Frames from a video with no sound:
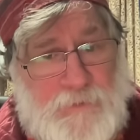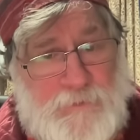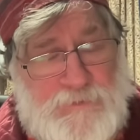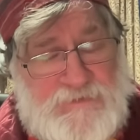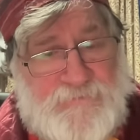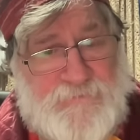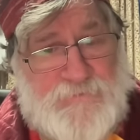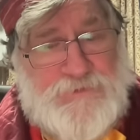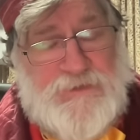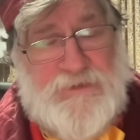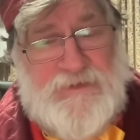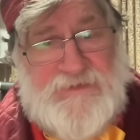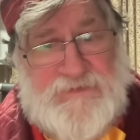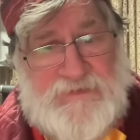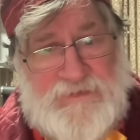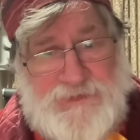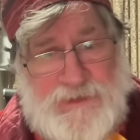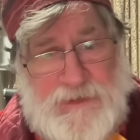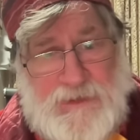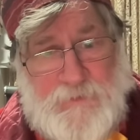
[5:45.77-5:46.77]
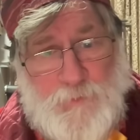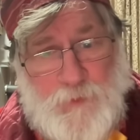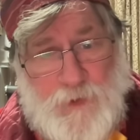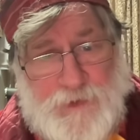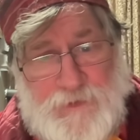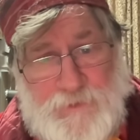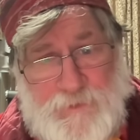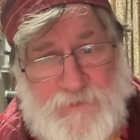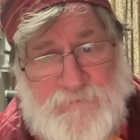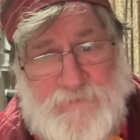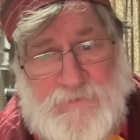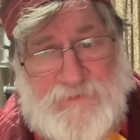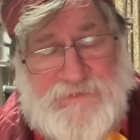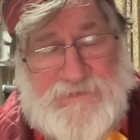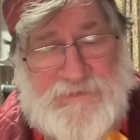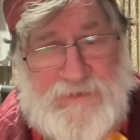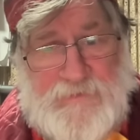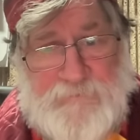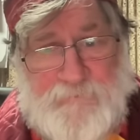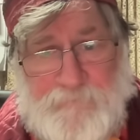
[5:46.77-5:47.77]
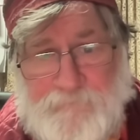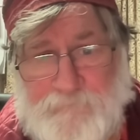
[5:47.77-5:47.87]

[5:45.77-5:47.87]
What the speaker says: was officially teaching in one university,